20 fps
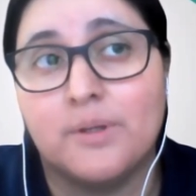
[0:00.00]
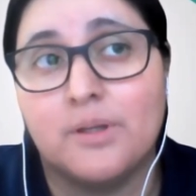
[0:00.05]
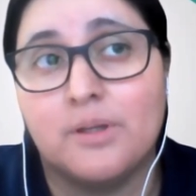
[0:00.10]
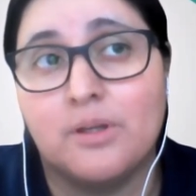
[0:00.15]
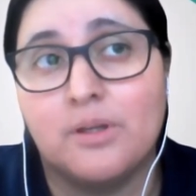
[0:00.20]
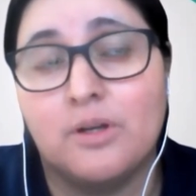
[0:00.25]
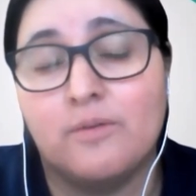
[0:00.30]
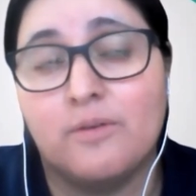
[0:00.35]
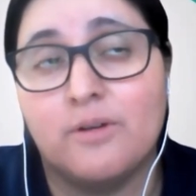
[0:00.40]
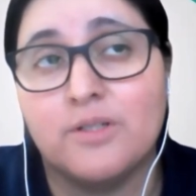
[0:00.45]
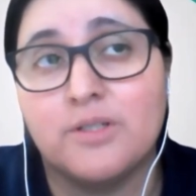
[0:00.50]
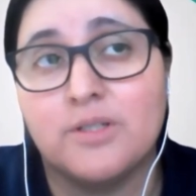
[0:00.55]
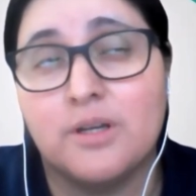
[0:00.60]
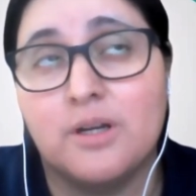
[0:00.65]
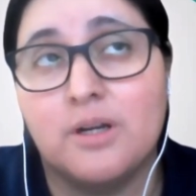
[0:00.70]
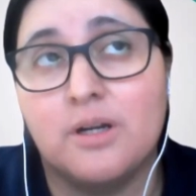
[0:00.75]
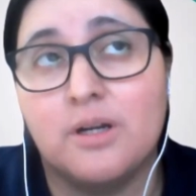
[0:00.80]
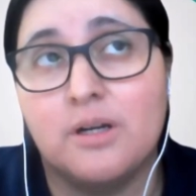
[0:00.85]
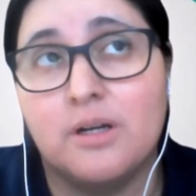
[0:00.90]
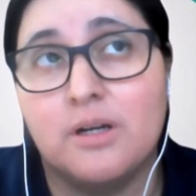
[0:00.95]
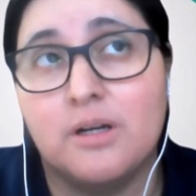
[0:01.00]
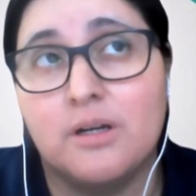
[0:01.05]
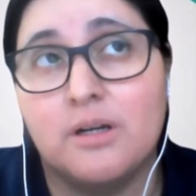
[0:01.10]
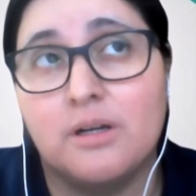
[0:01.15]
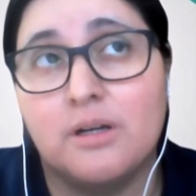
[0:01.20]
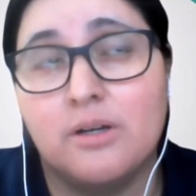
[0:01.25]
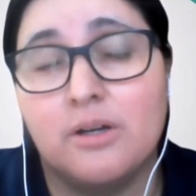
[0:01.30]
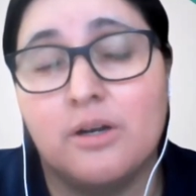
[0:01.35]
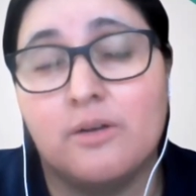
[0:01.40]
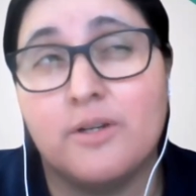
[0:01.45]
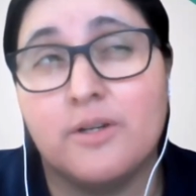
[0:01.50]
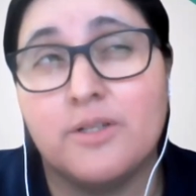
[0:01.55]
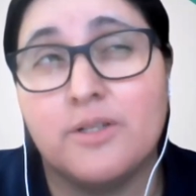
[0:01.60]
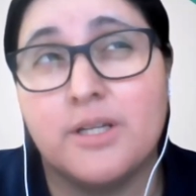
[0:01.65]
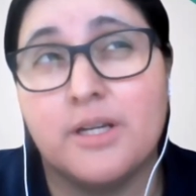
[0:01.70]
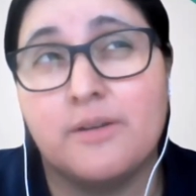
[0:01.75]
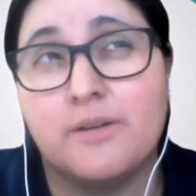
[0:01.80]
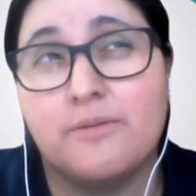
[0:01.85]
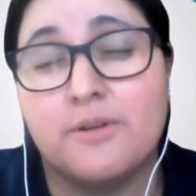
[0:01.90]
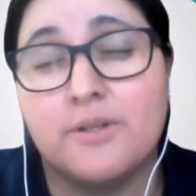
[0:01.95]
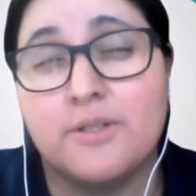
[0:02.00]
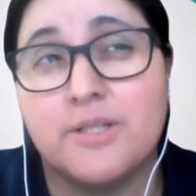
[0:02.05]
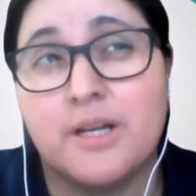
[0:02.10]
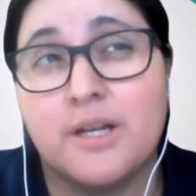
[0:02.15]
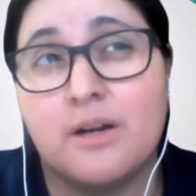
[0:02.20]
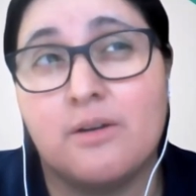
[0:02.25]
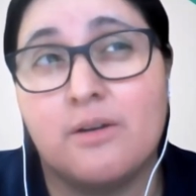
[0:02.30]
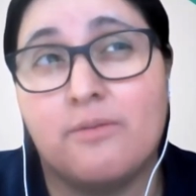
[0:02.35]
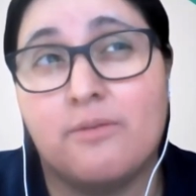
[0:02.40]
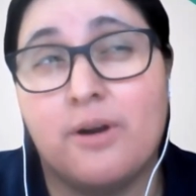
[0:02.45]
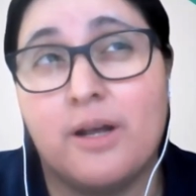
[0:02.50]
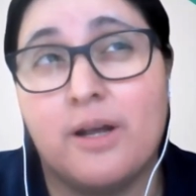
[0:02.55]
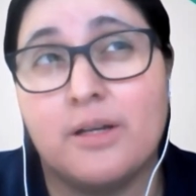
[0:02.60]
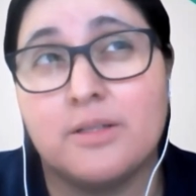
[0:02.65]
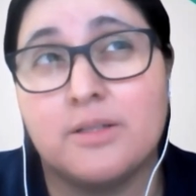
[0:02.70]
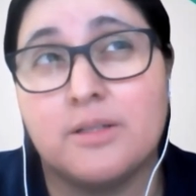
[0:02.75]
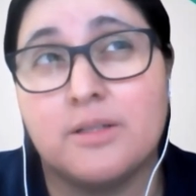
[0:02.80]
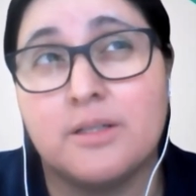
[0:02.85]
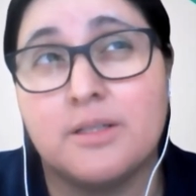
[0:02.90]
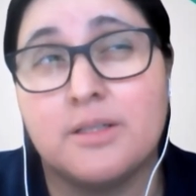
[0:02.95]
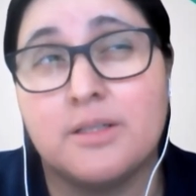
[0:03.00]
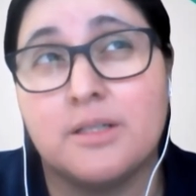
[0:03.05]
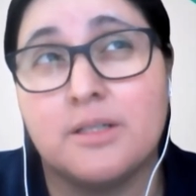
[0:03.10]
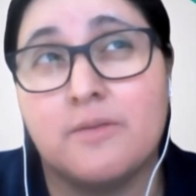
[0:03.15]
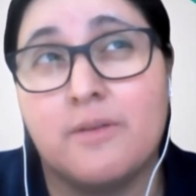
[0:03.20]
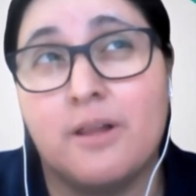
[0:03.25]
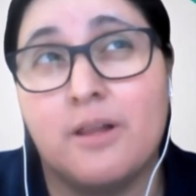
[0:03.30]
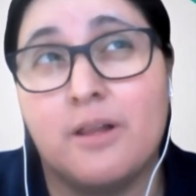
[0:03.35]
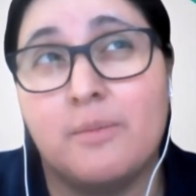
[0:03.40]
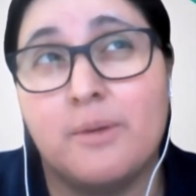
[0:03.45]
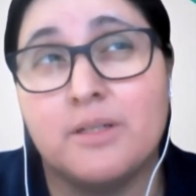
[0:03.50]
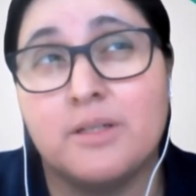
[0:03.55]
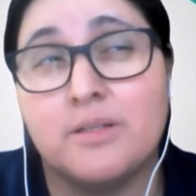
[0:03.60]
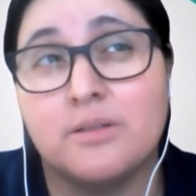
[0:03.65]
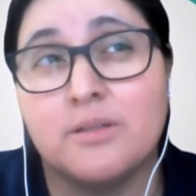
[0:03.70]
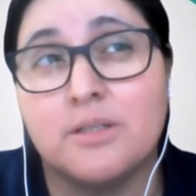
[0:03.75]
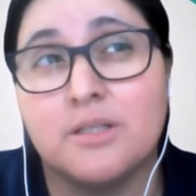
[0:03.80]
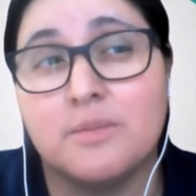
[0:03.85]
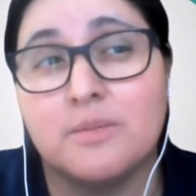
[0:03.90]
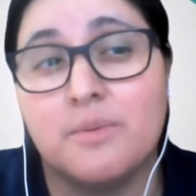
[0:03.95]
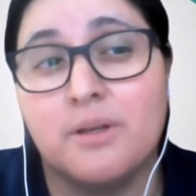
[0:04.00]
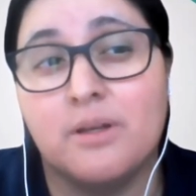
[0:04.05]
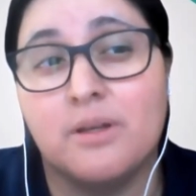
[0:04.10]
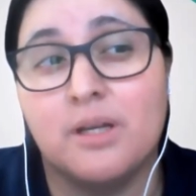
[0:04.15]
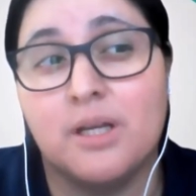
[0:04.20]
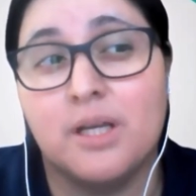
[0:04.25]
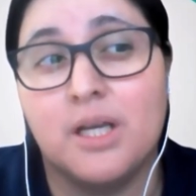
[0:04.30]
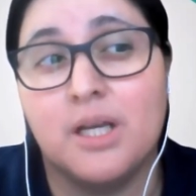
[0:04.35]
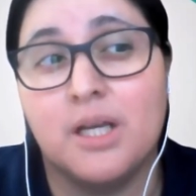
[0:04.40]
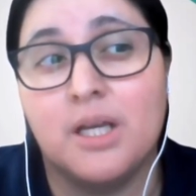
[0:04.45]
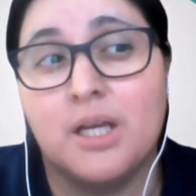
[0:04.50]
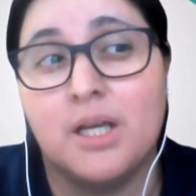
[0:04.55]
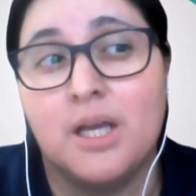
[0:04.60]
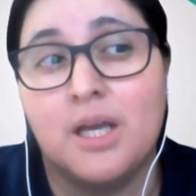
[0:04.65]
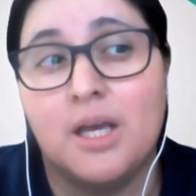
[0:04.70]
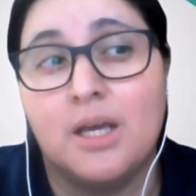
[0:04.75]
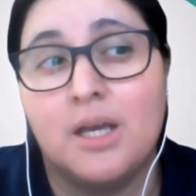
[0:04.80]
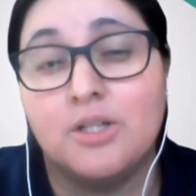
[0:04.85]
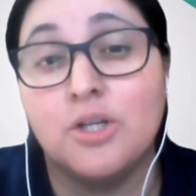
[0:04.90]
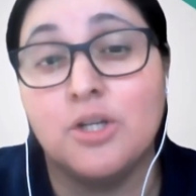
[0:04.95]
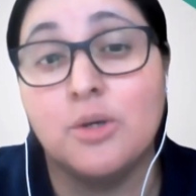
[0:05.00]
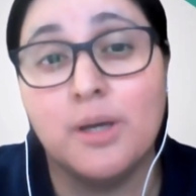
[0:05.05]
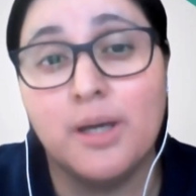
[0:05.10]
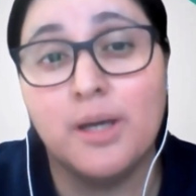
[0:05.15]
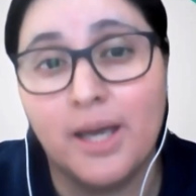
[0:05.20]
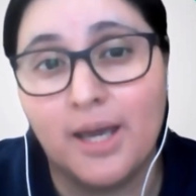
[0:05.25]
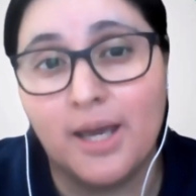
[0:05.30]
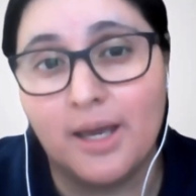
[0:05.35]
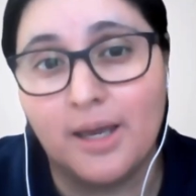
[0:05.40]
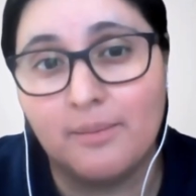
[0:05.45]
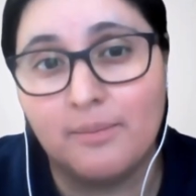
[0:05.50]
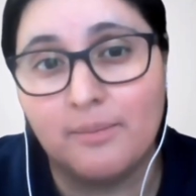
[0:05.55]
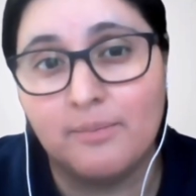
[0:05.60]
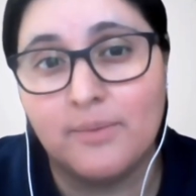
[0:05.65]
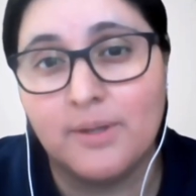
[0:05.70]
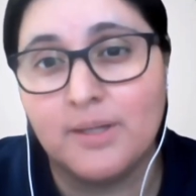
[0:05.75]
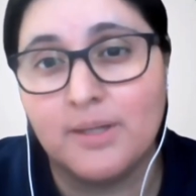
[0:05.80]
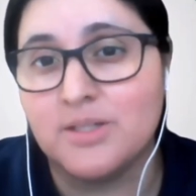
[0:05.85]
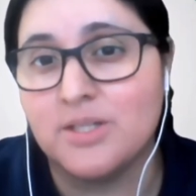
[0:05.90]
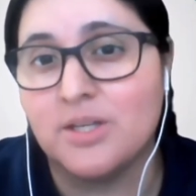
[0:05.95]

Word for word: university or university for center for excellence in developmental disability doing aim and